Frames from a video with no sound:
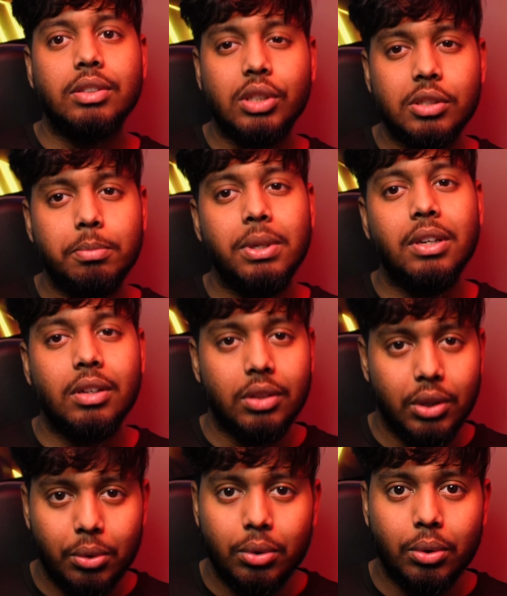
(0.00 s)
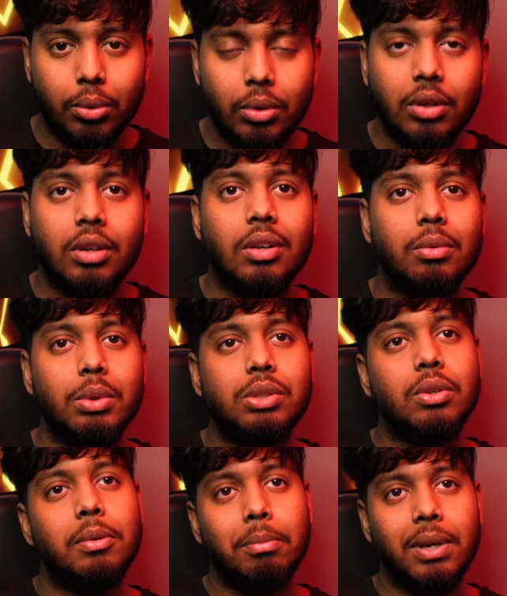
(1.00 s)
just be a new tool which
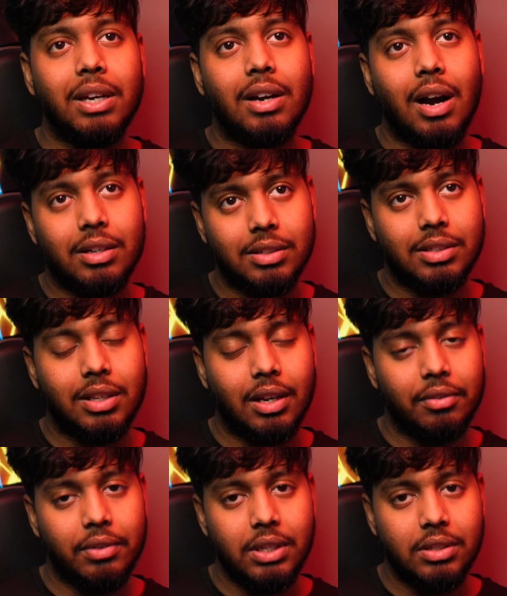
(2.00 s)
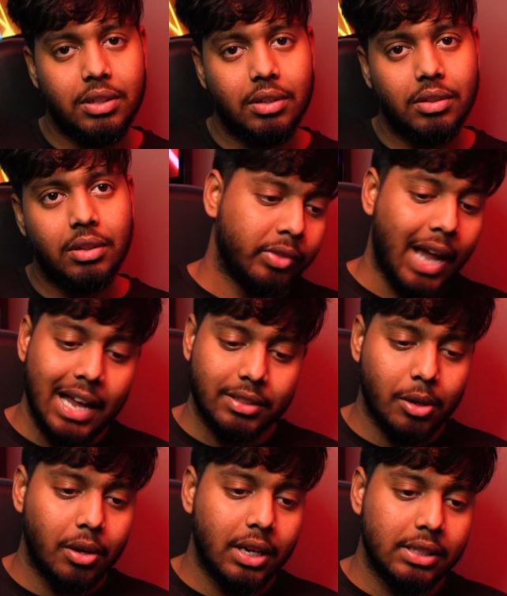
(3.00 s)
will make artists' life easier. As
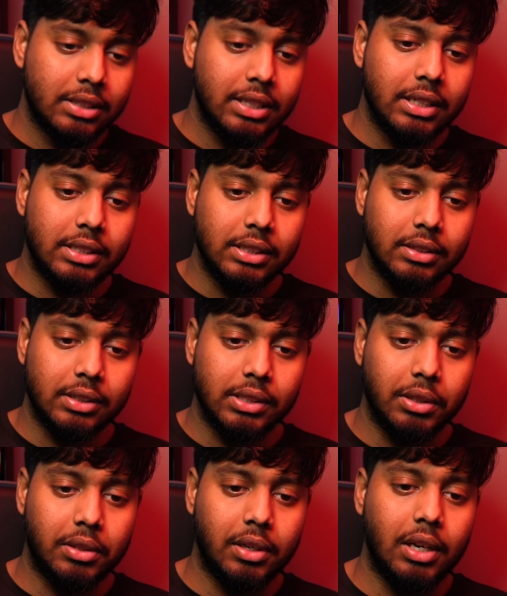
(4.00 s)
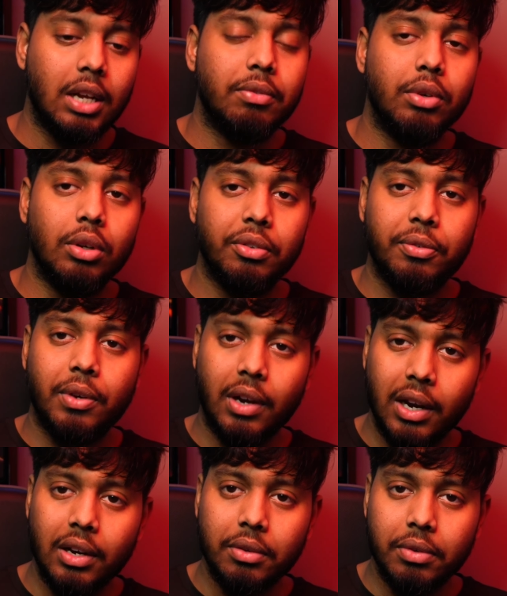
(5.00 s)
long as there's a certain level of
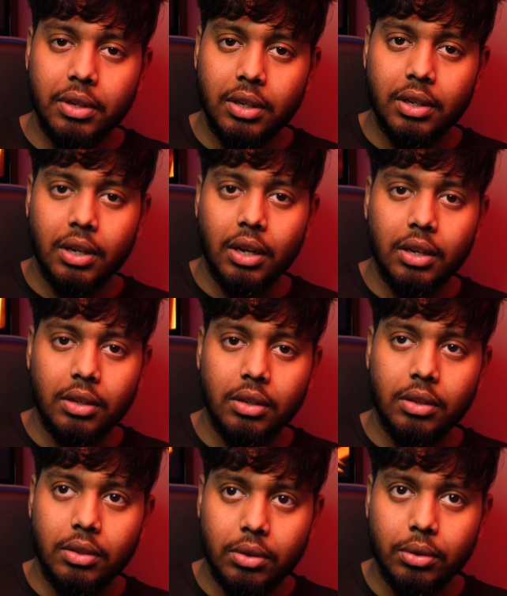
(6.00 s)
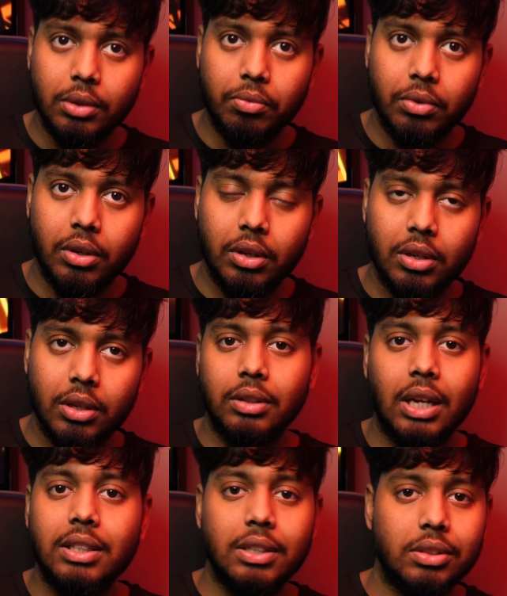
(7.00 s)
creativity into the work,
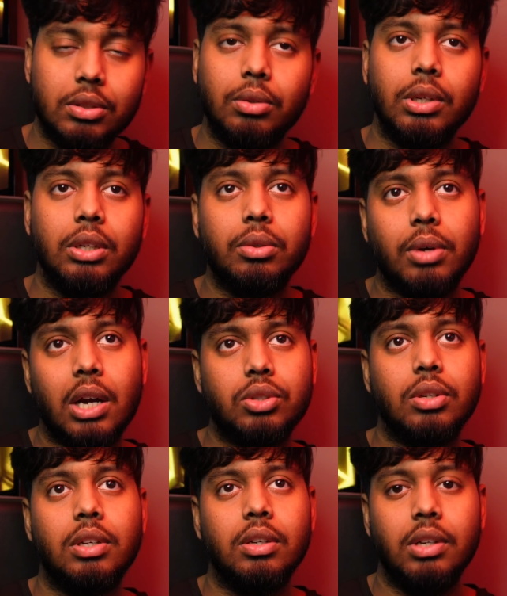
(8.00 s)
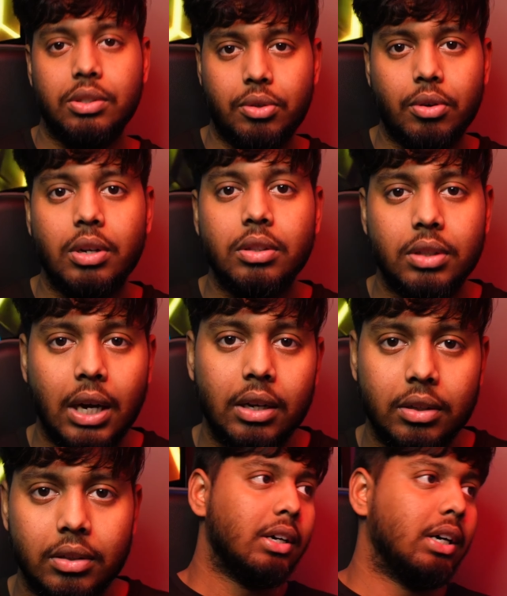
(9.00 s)
nothing is going to actually destroy
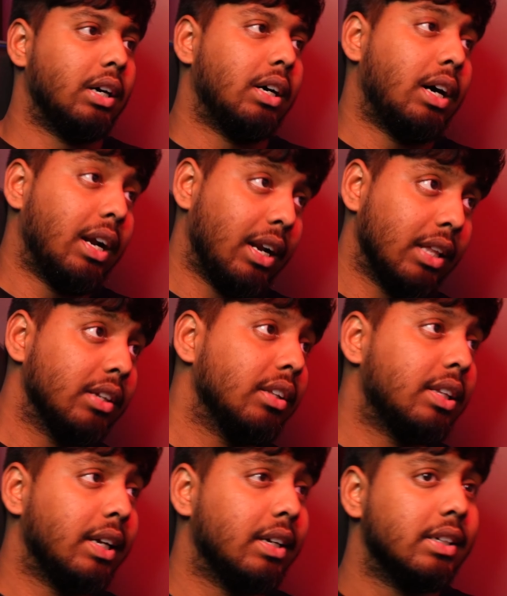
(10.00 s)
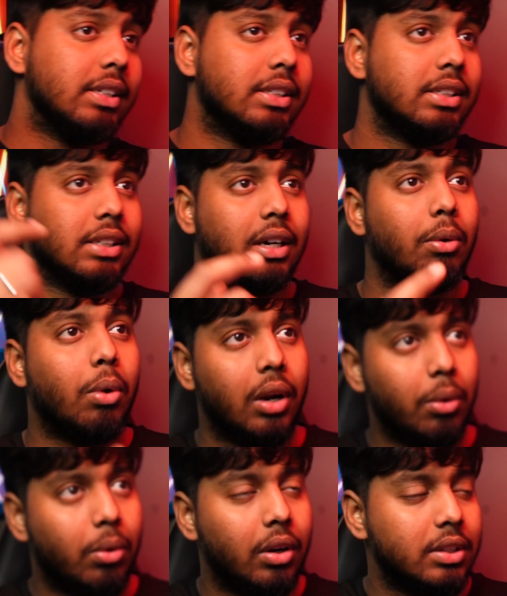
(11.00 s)
that. Another thing is, what
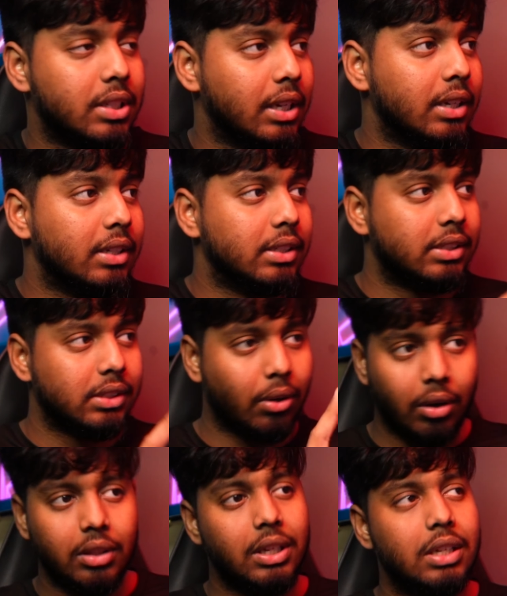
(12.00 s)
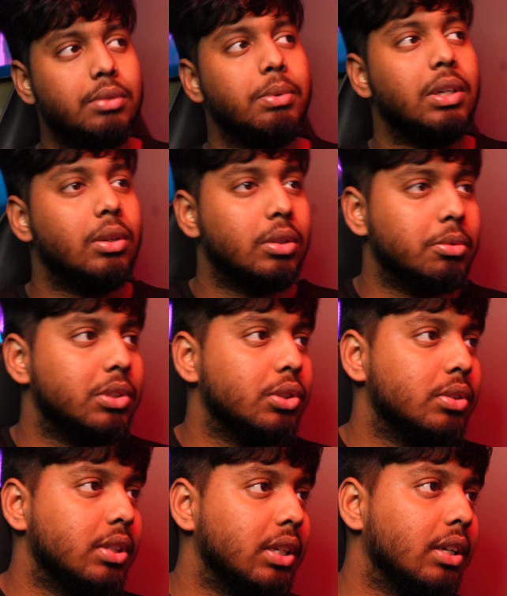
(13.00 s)
I want to say is, all these videos which you
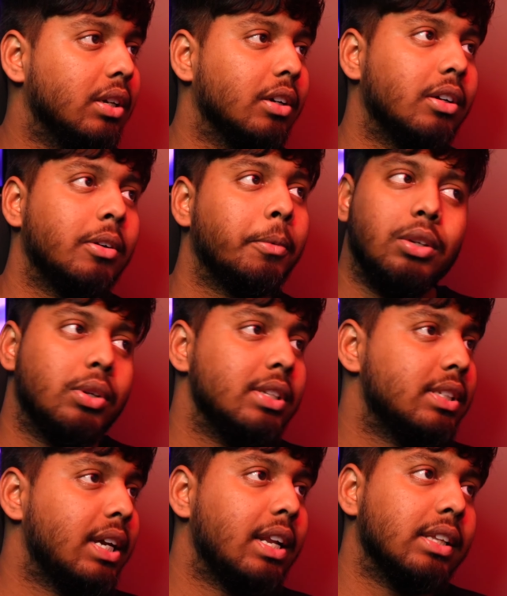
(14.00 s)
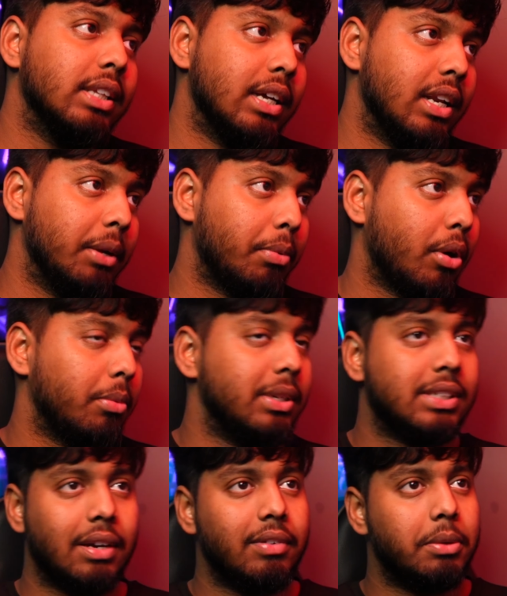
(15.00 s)
see here, you can say like they're like probably
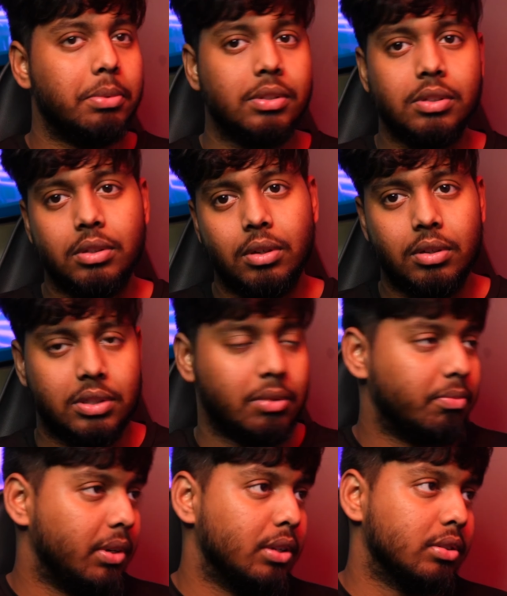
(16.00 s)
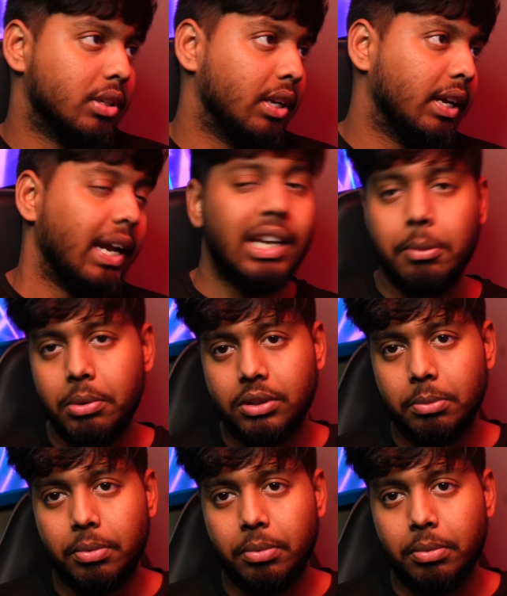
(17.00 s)
70%, or some videos are like 80%